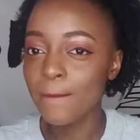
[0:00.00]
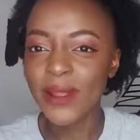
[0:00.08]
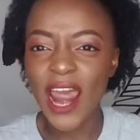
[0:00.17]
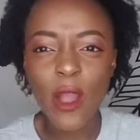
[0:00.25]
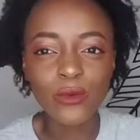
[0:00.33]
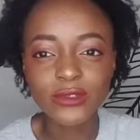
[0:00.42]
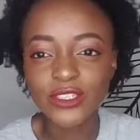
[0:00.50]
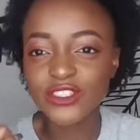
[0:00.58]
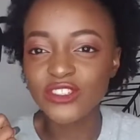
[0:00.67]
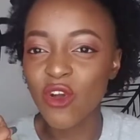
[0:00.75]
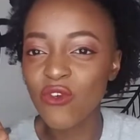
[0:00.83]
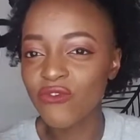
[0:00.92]
But I was
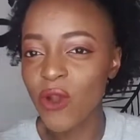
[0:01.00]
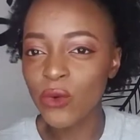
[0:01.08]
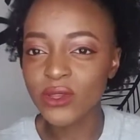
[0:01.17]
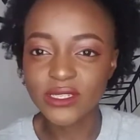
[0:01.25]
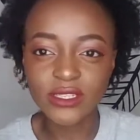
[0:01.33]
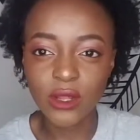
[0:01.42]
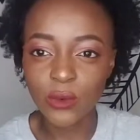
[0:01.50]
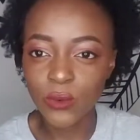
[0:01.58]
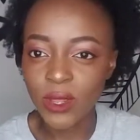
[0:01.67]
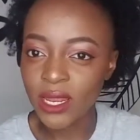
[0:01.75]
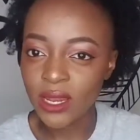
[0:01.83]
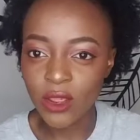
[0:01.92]
so focused on
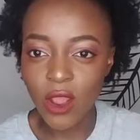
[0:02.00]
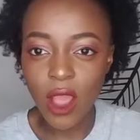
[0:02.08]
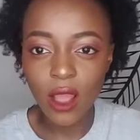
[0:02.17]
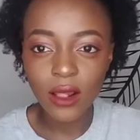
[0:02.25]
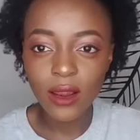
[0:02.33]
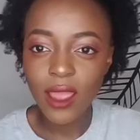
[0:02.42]
winning, y'all.